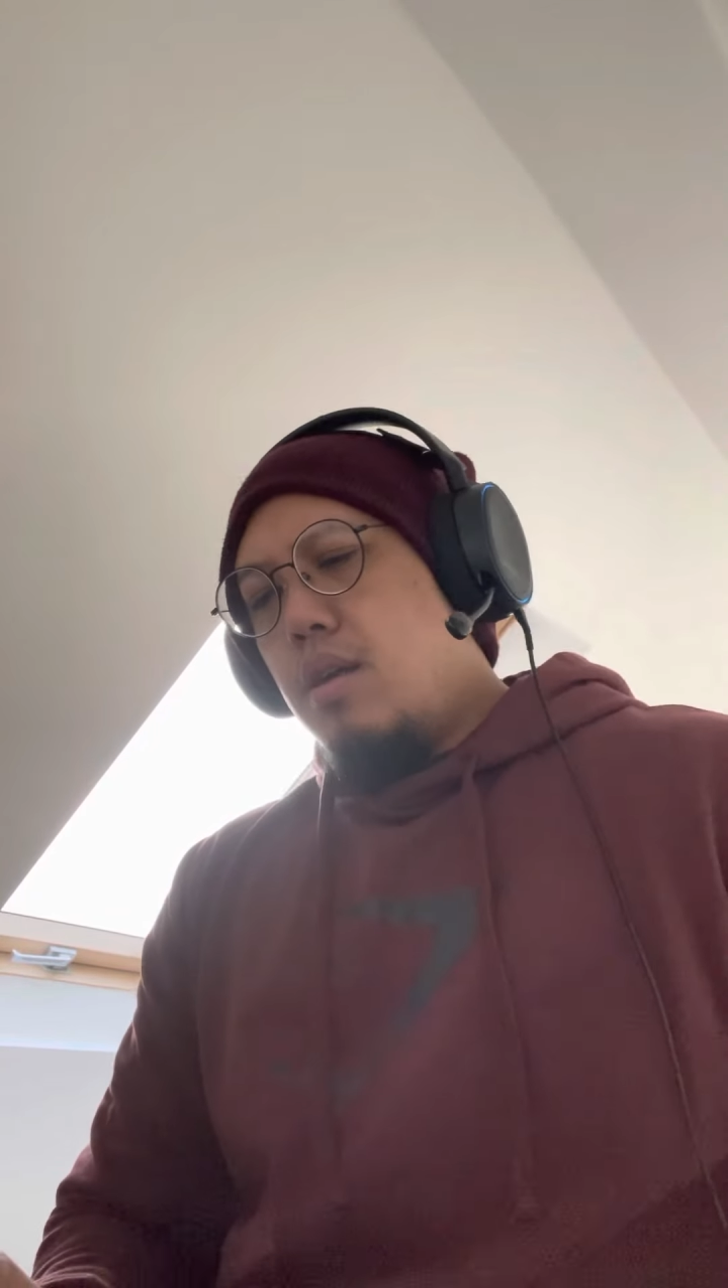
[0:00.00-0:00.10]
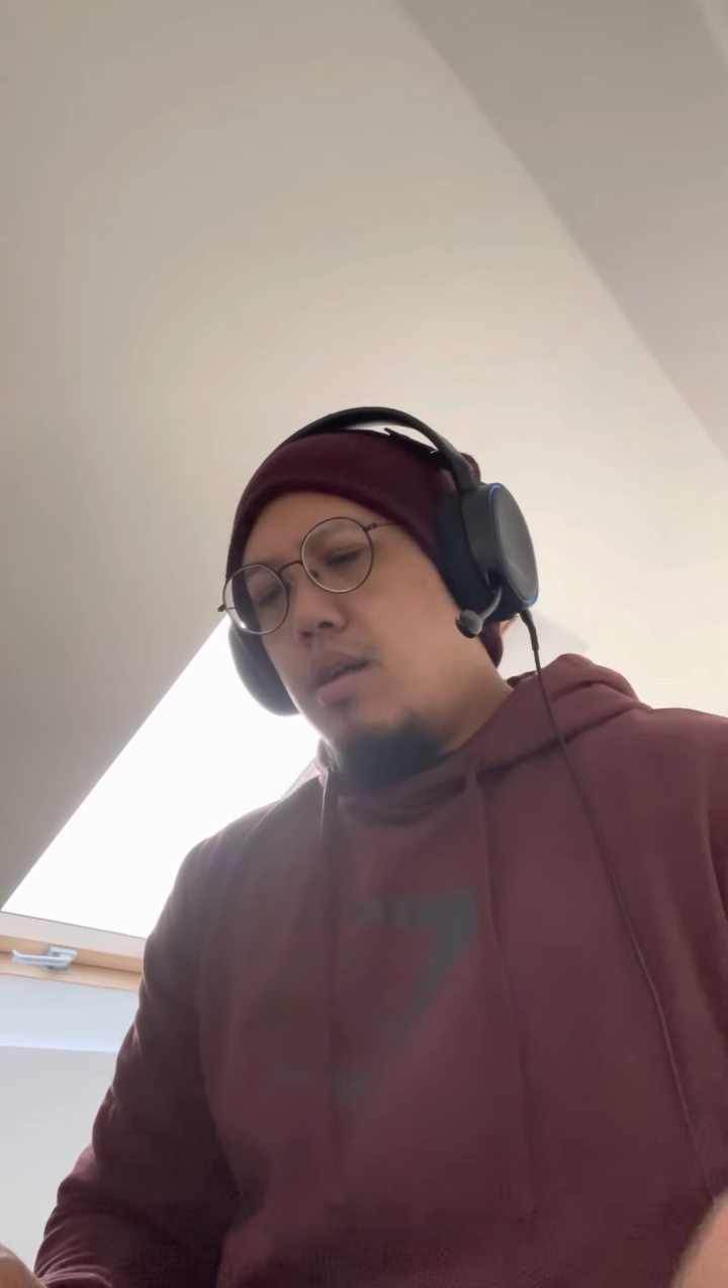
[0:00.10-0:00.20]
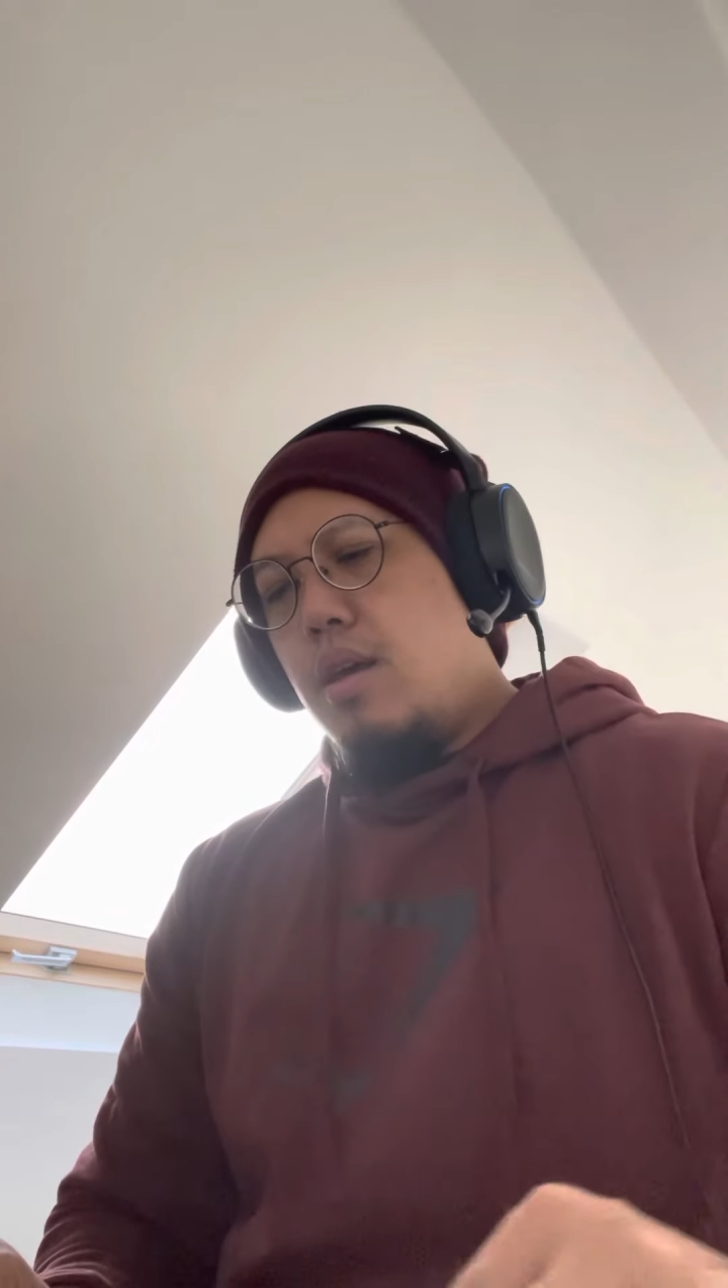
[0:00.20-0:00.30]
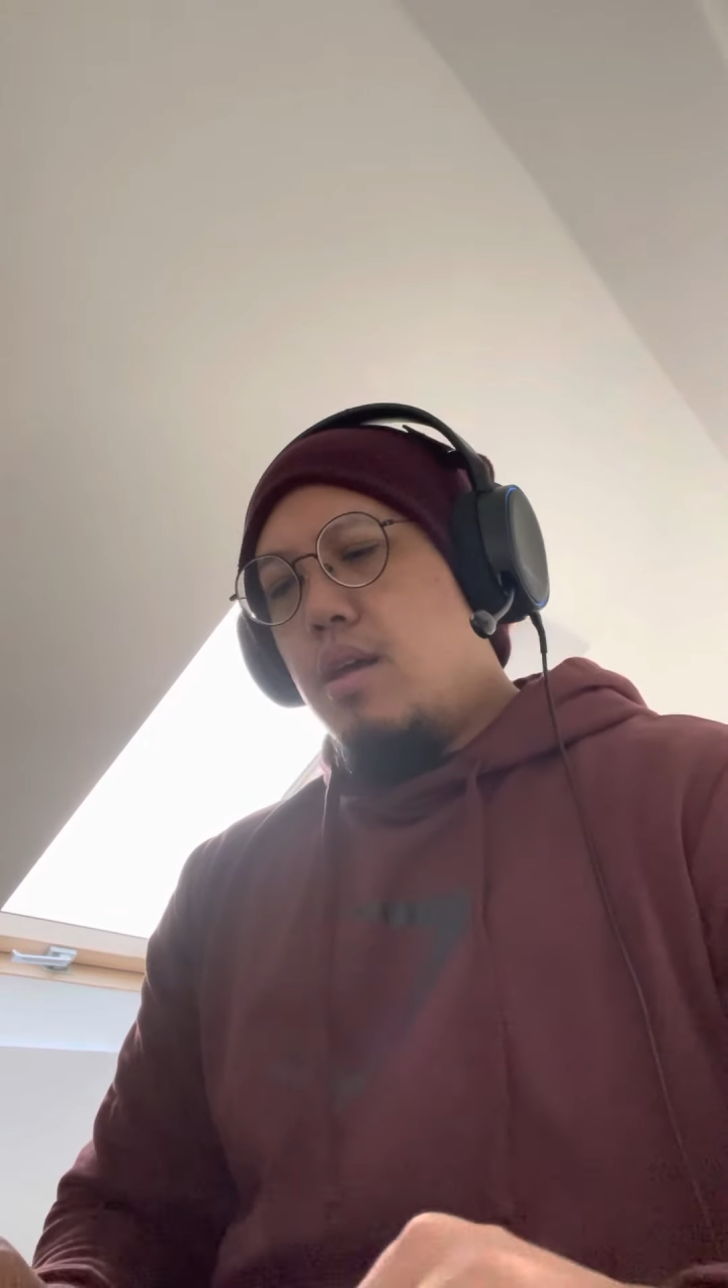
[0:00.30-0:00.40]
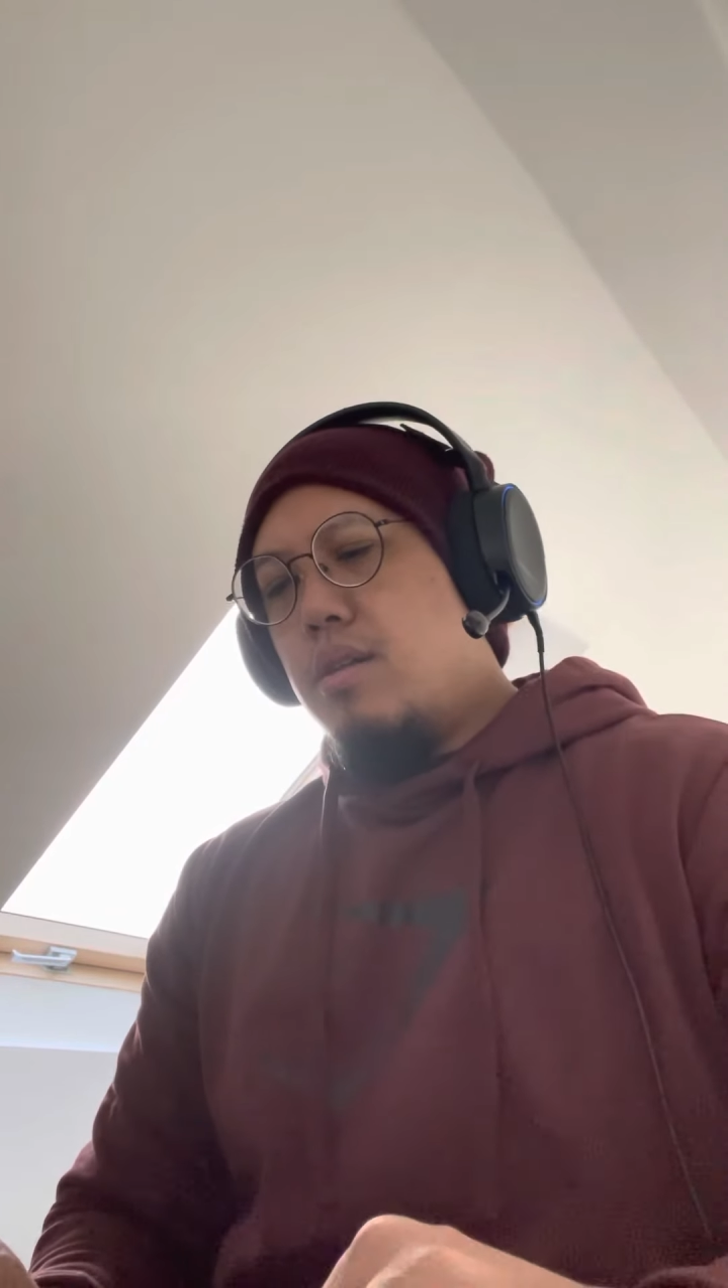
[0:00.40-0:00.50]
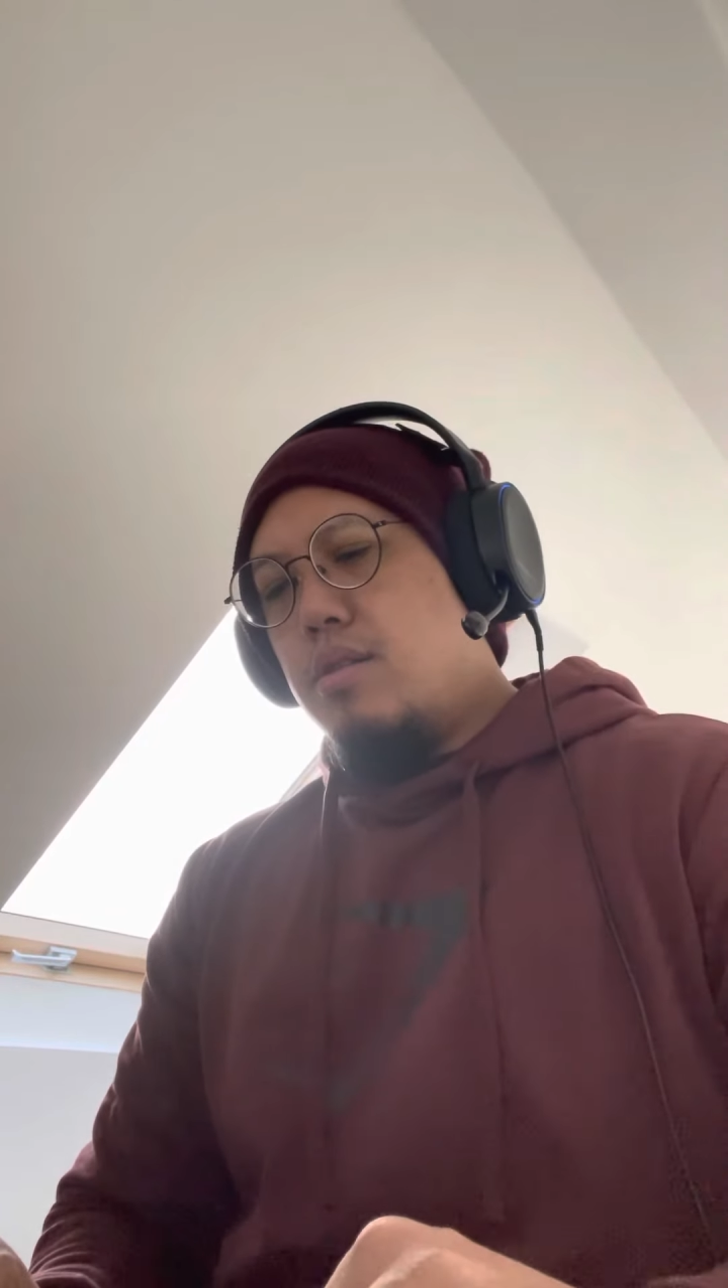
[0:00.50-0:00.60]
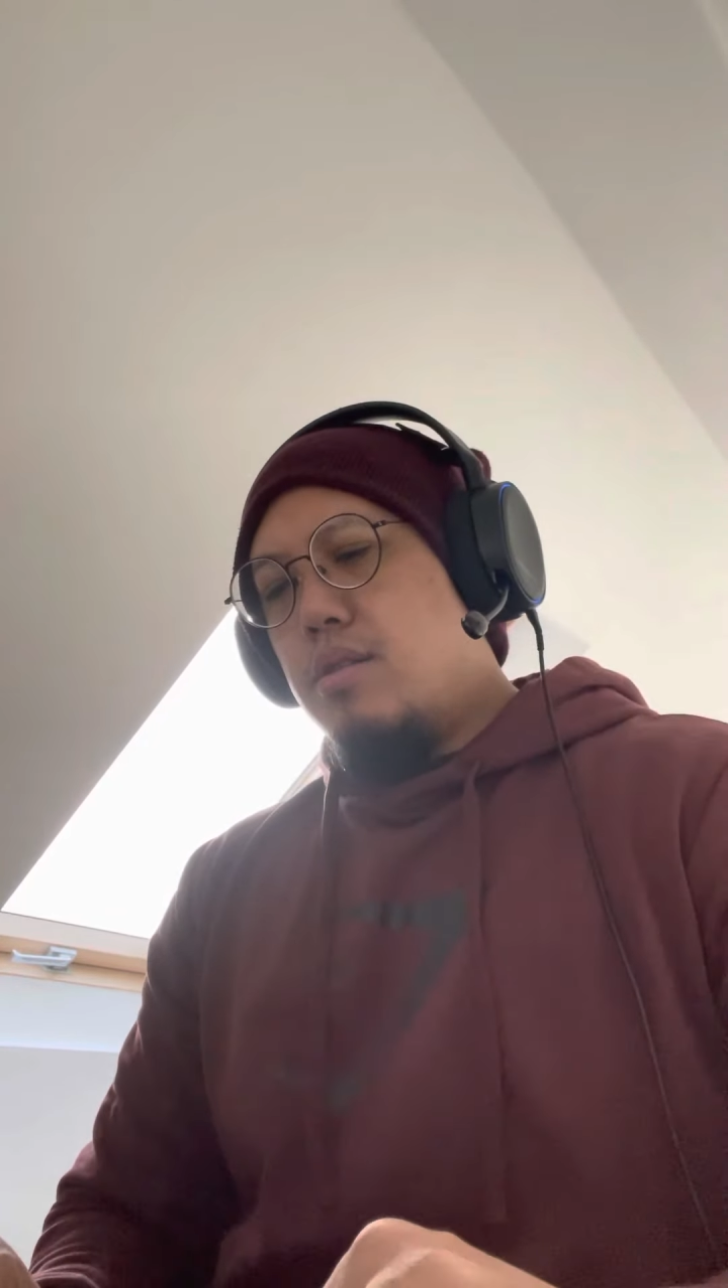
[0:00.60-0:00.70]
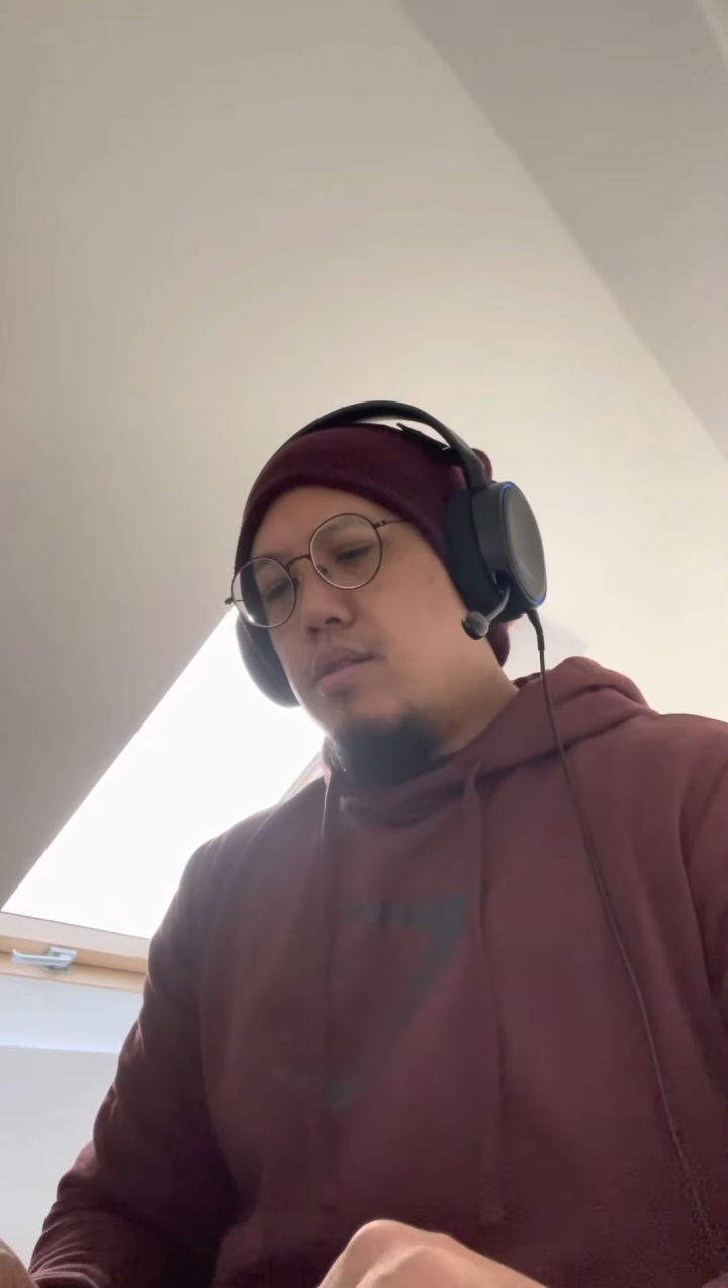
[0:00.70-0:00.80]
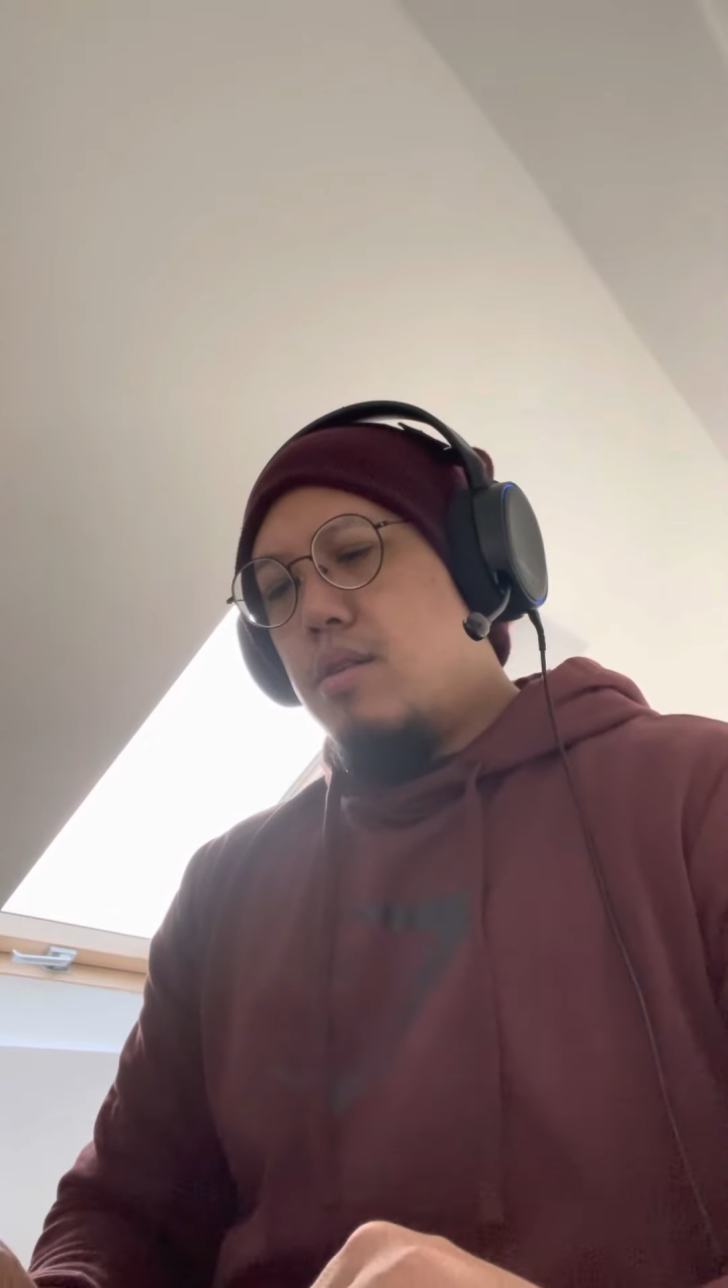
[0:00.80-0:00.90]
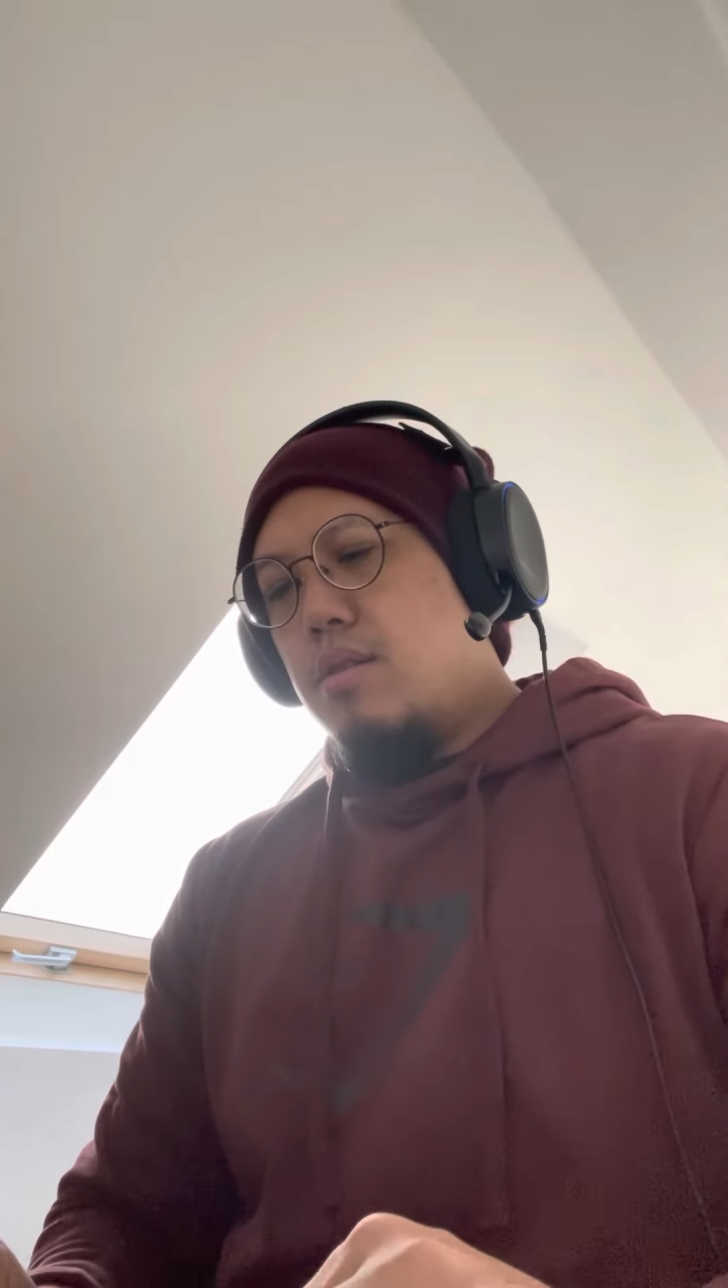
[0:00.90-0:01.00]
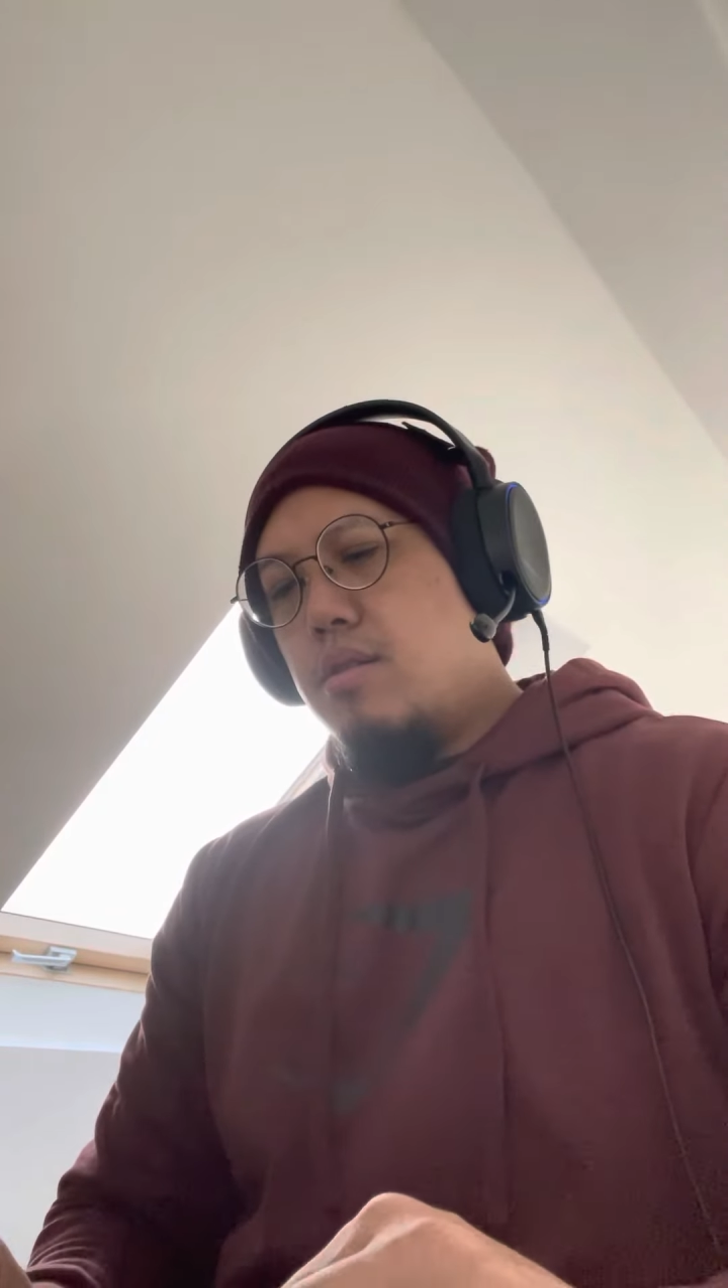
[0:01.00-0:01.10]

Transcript: it's